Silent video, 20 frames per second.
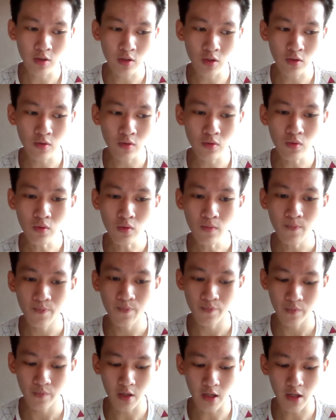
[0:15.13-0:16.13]
So
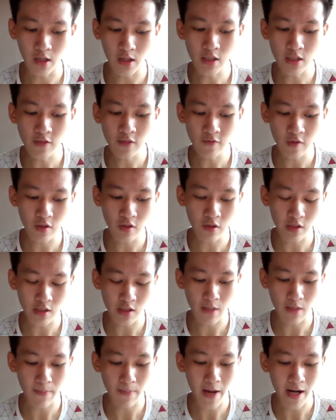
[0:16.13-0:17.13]
this video is
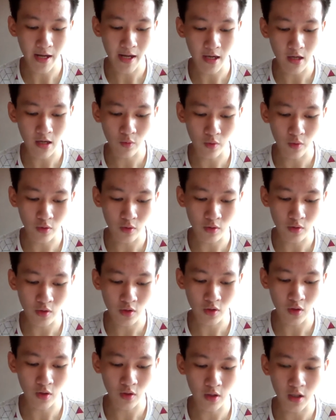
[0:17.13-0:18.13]
the part A, which
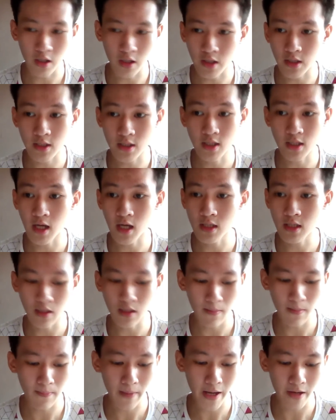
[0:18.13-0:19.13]
discuss
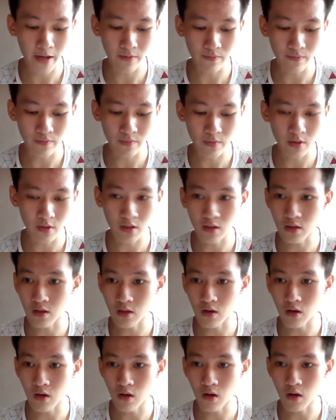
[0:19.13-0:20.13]
about the
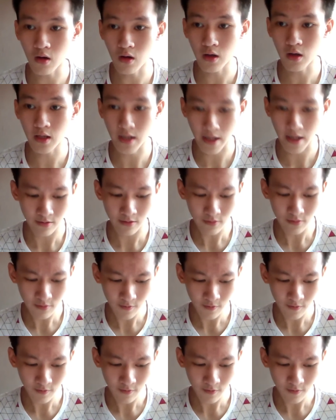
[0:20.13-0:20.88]
organelle.